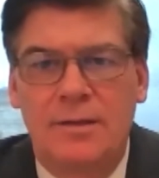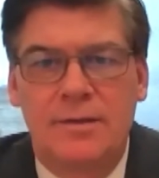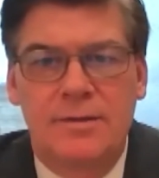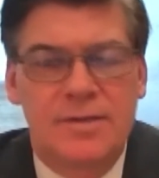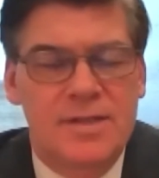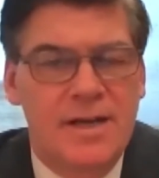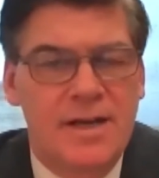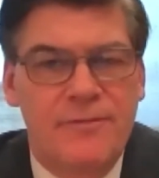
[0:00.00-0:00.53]

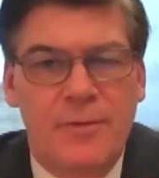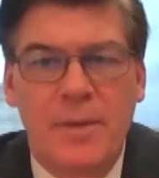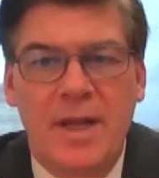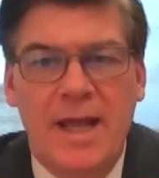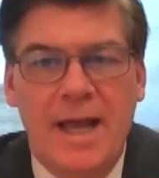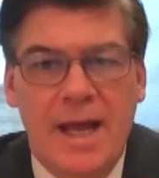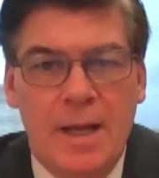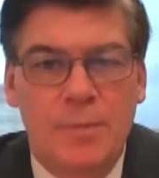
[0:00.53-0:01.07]
Say for
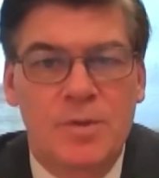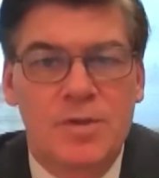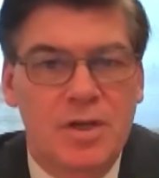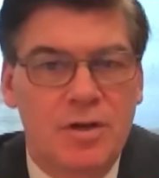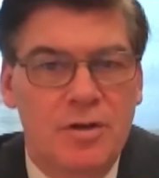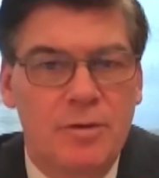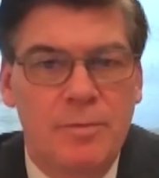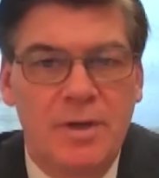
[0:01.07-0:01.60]
Minneapolis,
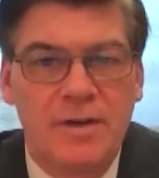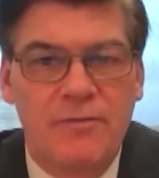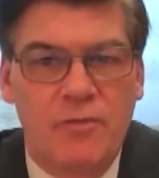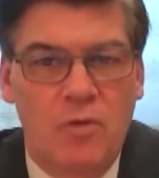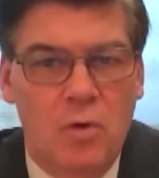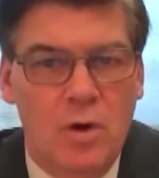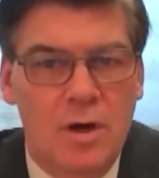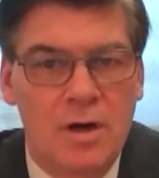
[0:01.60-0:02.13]
it could be
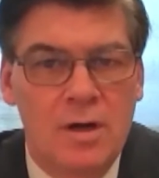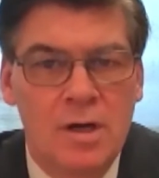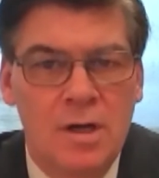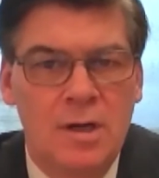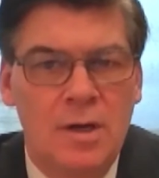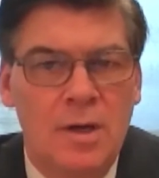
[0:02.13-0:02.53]
for